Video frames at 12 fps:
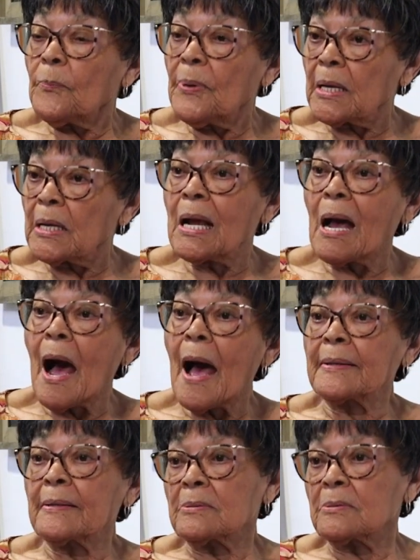picking
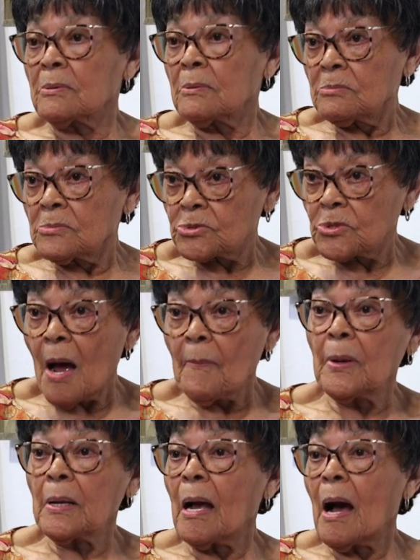cotton,
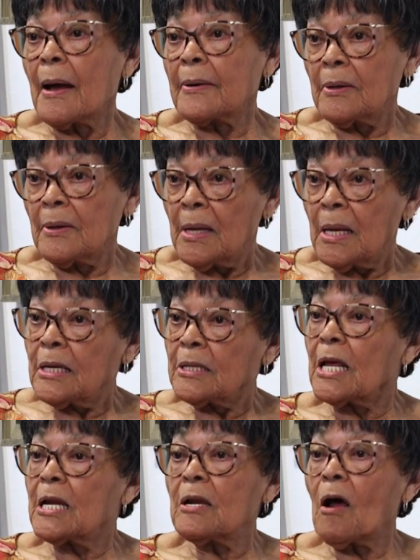chopping cotton,
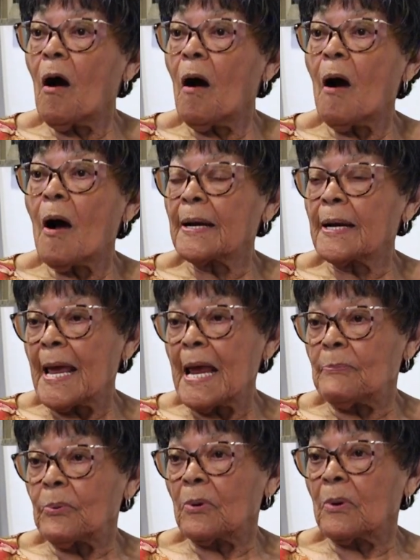did hard
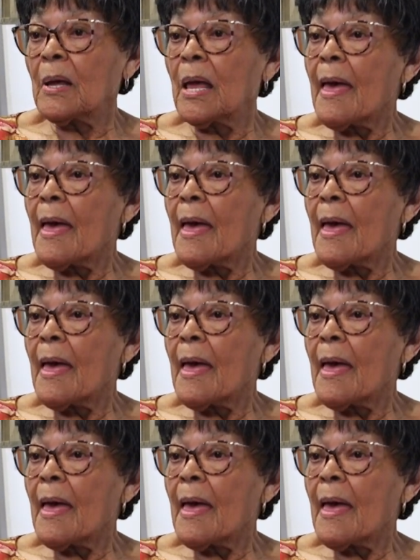labor,